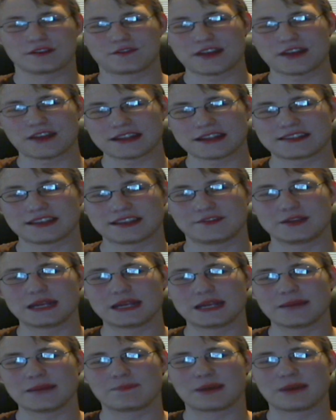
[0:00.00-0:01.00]
But if you're
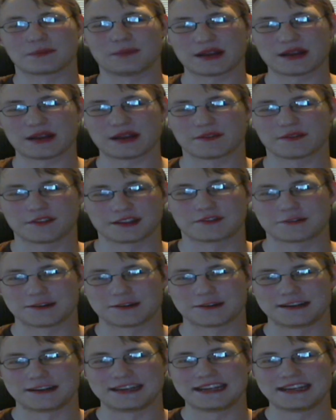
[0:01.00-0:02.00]
defensive, you get better
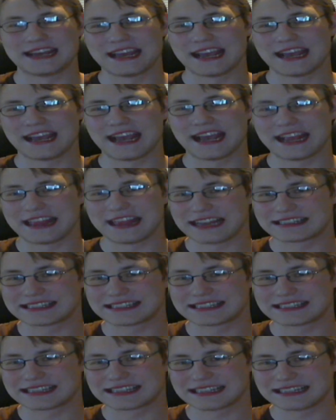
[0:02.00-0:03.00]
benefits for it,
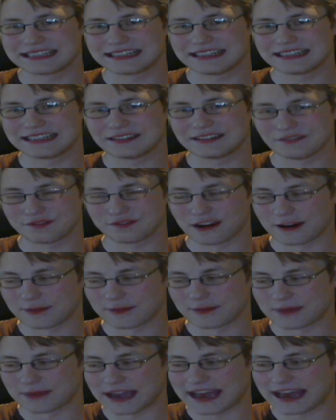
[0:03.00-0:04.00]
and that's
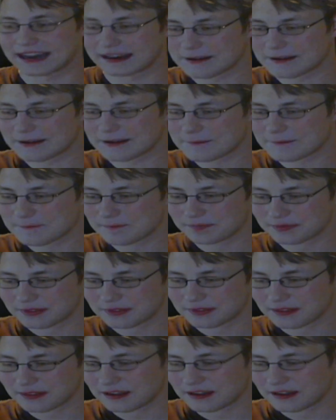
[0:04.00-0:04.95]
very bad.